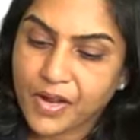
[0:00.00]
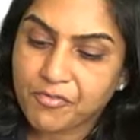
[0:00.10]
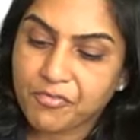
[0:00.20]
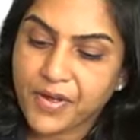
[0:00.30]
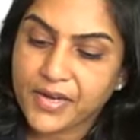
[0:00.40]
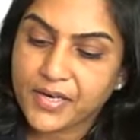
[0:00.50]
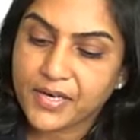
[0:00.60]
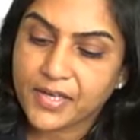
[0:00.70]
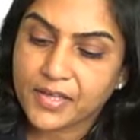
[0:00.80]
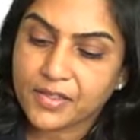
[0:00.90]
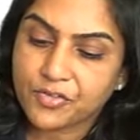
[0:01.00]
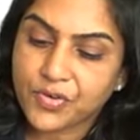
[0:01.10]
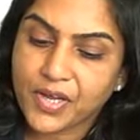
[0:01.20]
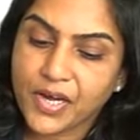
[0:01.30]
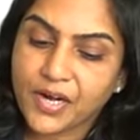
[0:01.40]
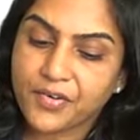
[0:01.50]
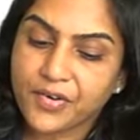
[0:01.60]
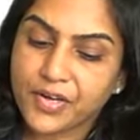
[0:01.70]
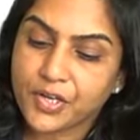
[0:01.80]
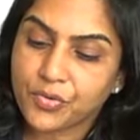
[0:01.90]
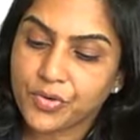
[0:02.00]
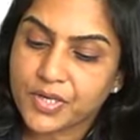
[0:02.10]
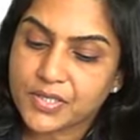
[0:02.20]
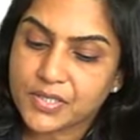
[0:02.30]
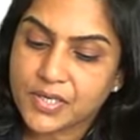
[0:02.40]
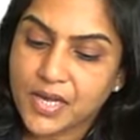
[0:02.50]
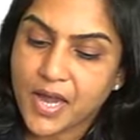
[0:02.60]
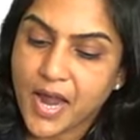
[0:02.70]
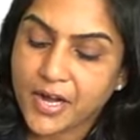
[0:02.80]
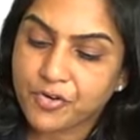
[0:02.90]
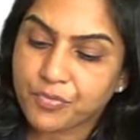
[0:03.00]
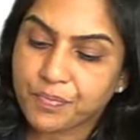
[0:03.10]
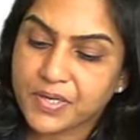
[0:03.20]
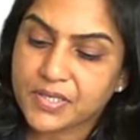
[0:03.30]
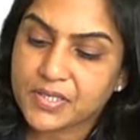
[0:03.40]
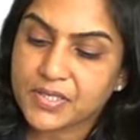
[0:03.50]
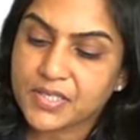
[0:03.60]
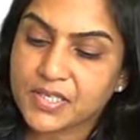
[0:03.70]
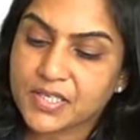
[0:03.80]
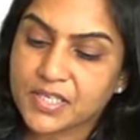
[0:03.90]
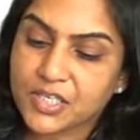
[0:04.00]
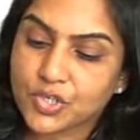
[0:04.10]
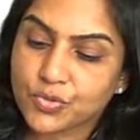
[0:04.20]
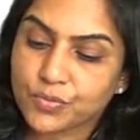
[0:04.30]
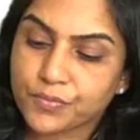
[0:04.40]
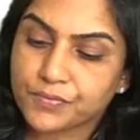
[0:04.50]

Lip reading: And finally, 300 units at rupees 62.